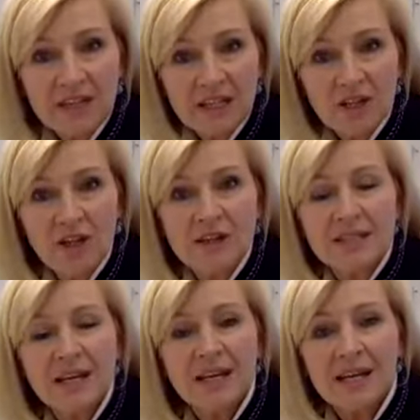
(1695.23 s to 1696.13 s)
kilos,
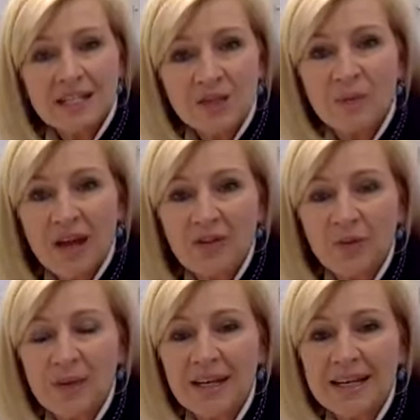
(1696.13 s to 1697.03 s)
it's around
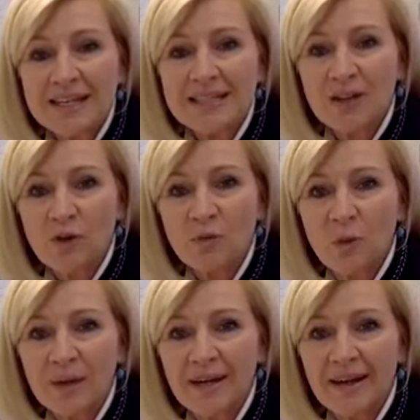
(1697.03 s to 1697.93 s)
3 liters of
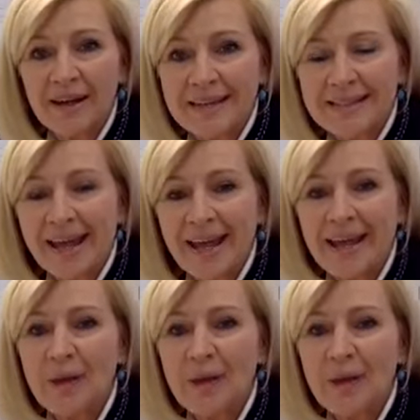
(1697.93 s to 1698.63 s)
water a day.